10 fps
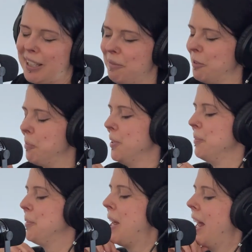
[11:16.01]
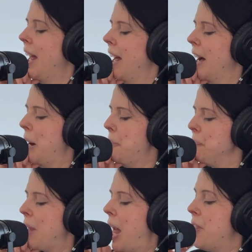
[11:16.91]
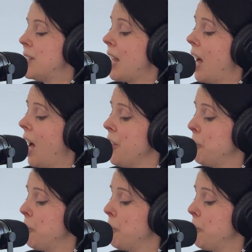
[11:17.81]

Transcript: light footprint. There's other